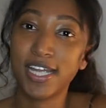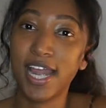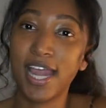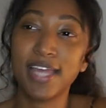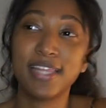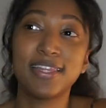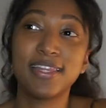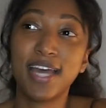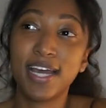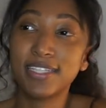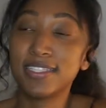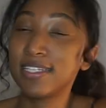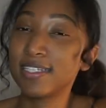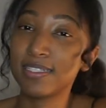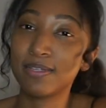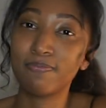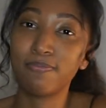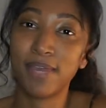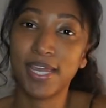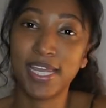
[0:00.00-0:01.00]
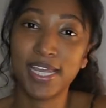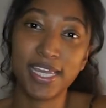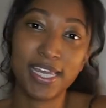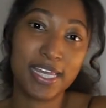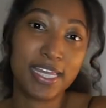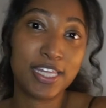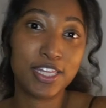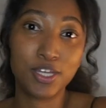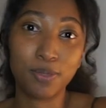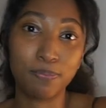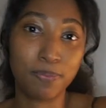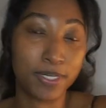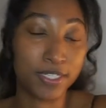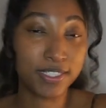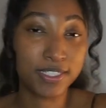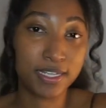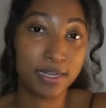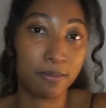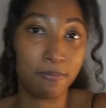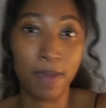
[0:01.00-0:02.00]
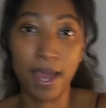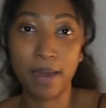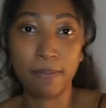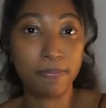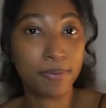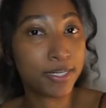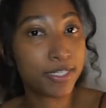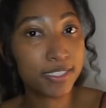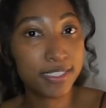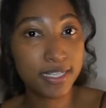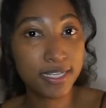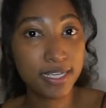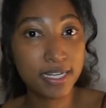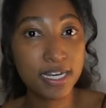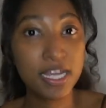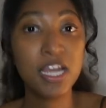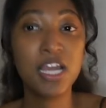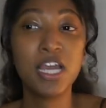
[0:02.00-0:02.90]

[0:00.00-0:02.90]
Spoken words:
and that doesn't make either person a bad person,